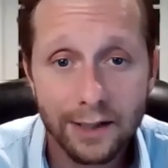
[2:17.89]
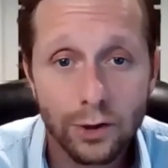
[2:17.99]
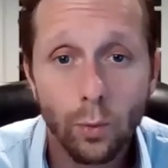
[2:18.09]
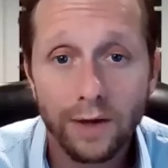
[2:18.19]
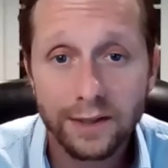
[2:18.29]
that
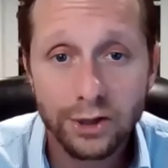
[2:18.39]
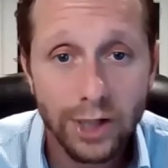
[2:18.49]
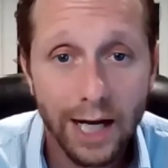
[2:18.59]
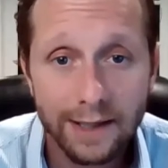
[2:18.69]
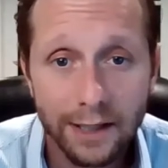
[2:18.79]
you want to
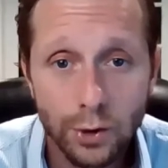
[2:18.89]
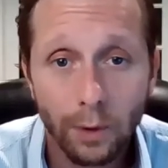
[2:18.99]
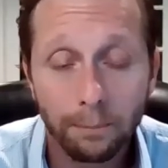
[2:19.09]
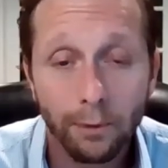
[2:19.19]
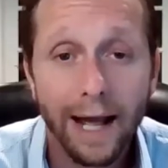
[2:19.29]
shine, that
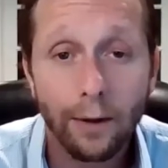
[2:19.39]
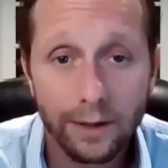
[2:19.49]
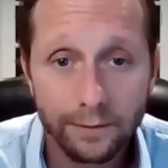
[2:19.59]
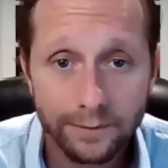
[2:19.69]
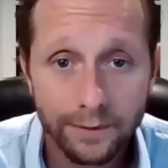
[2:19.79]
you are proud
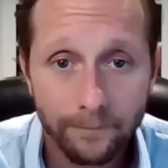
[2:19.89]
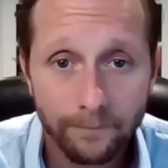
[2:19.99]
of,